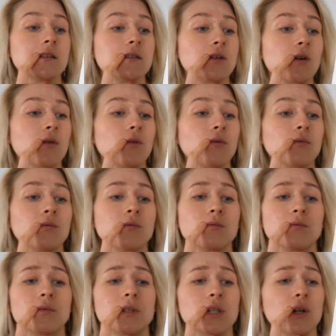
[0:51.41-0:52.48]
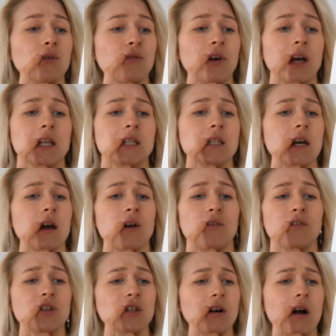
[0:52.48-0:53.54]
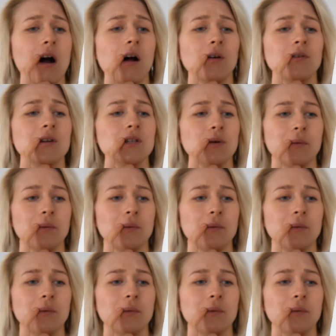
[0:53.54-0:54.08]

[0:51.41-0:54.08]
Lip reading: no sulfates, artificial colors.